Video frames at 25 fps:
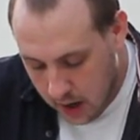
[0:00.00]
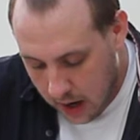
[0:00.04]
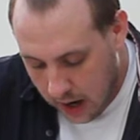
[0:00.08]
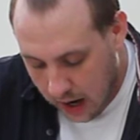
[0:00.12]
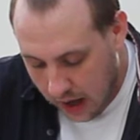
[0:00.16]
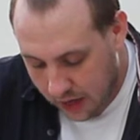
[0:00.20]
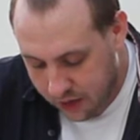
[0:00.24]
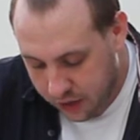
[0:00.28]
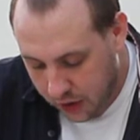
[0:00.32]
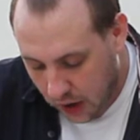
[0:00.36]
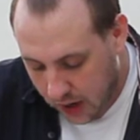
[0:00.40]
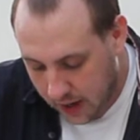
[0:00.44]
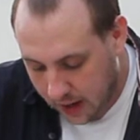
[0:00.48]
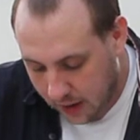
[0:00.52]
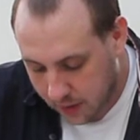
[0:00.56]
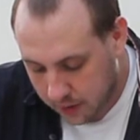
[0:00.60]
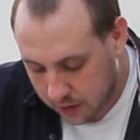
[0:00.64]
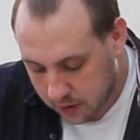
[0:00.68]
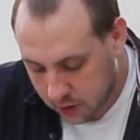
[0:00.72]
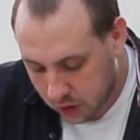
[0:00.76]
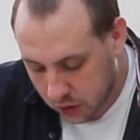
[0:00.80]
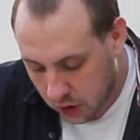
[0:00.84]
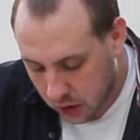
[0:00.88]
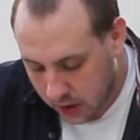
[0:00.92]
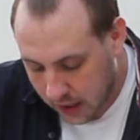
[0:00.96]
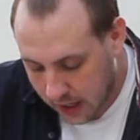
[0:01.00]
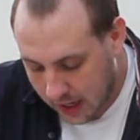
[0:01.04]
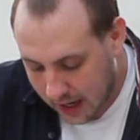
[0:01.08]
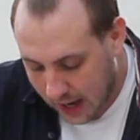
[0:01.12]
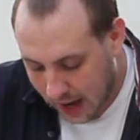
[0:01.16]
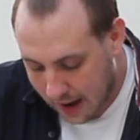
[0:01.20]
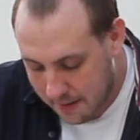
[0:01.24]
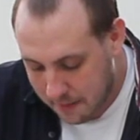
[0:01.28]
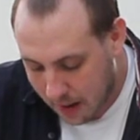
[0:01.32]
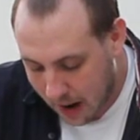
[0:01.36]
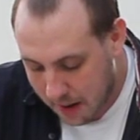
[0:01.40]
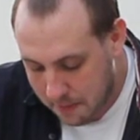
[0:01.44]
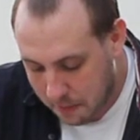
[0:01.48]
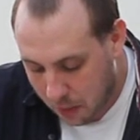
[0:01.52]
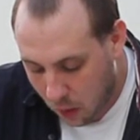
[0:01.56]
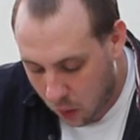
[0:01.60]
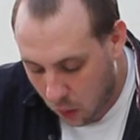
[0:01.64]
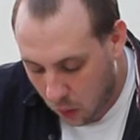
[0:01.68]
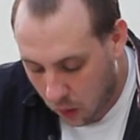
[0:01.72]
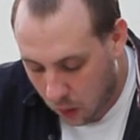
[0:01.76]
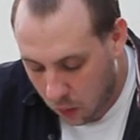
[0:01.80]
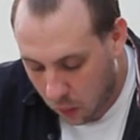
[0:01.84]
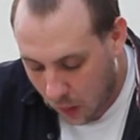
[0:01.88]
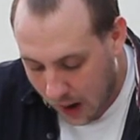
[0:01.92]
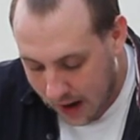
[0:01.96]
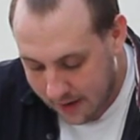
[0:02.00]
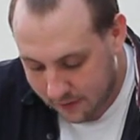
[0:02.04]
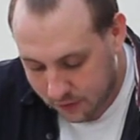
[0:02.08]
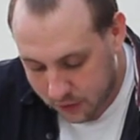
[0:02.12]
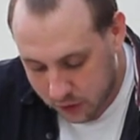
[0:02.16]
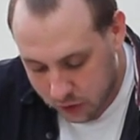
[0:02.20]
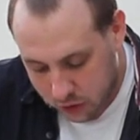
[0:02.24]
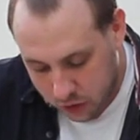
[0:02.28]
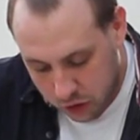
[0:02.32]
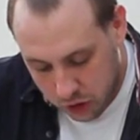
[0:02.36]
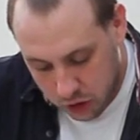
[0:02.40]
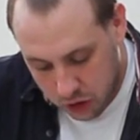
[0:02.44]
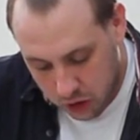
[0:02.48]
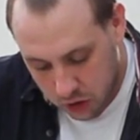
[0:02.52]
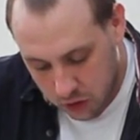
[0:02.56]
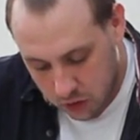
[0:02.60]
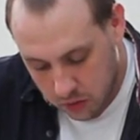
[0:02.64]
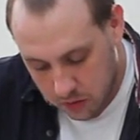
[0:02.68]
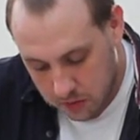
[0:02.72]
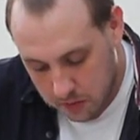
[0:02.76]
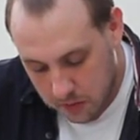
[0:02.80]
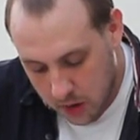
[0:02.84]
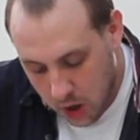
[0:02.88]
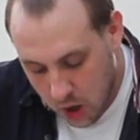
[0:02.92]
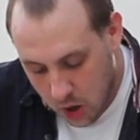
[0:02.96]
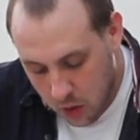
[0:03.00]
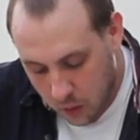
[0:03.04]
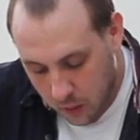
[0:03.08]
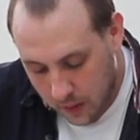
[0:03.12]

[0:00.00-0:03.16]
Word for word: I thought I was looking at my poor wife's tomb,